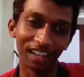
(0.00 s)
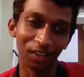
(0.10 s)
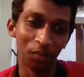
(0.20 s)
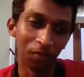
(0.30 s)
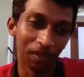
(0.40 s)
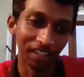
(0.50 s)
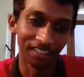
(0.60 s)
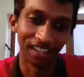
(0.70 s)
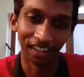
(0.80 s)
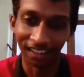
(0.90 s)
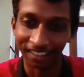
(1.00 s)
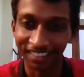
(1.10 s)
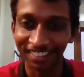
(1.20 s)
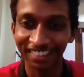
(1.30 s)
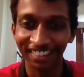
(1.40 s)
Like, human beings are like
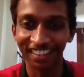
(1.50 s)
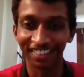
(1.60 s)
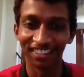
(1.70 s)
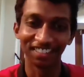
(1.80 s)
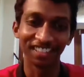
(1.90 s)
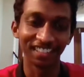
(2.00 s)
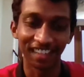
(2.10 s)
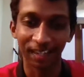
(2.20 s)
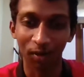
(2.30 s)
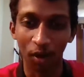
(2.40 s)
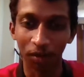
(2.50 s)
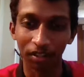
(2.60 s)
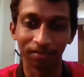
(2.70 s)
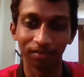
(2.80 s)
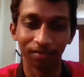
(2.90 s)
that. Like, once things get
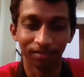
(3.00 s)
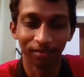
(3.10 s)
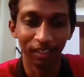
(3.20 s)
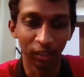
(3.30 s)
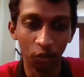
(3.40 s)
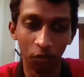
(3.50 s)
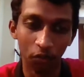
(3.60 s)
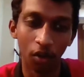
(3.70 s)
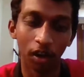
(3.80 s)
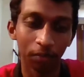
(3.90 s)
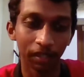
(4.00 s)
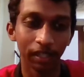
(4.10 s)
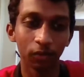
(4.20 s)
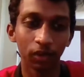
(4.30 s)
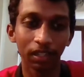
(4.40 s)
normal, we do move on
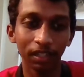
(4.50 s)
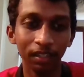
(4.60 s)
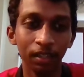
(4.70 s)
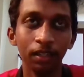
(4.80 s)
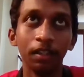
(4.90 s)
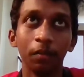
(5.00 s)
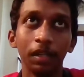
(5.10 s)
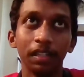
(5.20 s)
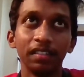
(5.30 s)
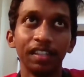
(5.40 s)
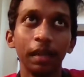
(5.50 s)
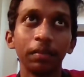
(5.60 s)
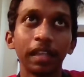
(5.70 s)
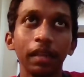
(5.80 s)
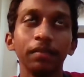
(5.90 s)
pretty quickly. But at the
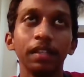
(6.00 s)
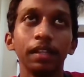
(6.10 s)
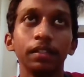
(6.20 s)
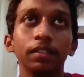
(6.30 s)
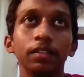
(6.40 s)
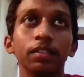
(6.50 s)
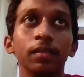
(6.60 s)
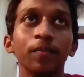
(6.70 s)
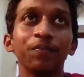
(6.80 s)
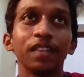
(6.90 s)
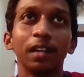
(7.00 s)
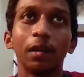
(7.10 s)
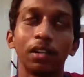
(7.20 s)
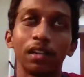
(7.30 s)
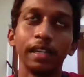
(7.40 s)
same time, there is
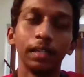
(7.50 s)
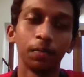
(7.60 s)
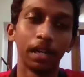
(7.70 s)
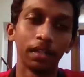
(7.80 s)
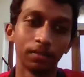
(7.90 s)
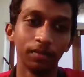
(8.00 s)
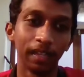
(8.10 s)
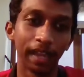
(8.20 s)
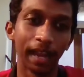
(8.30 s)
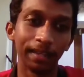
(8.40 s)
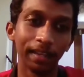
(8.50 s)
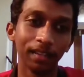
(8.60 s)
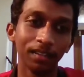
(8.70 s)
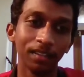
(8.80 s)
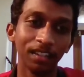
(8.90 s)
an alternate path we can
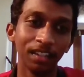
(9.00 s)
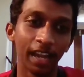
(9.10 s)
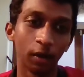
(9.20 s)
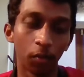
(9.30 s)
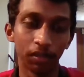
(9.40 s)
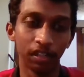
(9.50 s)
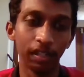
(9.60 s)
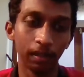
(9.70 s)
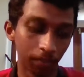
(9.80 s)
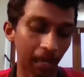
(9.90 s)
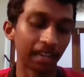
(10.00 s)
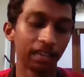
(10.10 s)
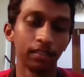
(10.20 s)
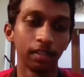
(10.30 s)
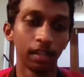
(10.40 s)
take, and obviously
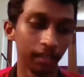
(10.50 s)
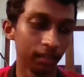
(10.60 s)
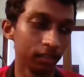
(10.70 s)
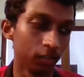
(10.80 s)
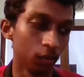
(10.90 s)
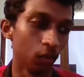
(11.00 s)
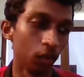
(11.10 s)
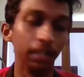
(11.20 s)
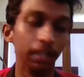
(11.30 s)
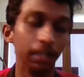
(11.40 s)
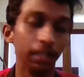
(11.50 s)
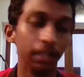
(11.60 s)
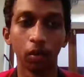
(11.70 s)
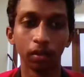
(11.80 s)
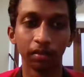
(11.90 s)
practices like this
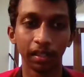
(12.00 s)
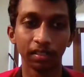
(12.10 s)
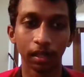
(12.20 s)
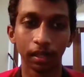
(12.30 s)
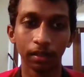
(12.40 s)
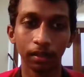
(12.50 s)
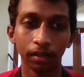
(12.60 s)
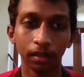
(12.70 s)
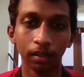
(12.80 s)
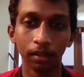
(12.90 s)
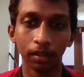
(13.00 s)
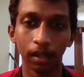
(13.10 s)
only support things like that.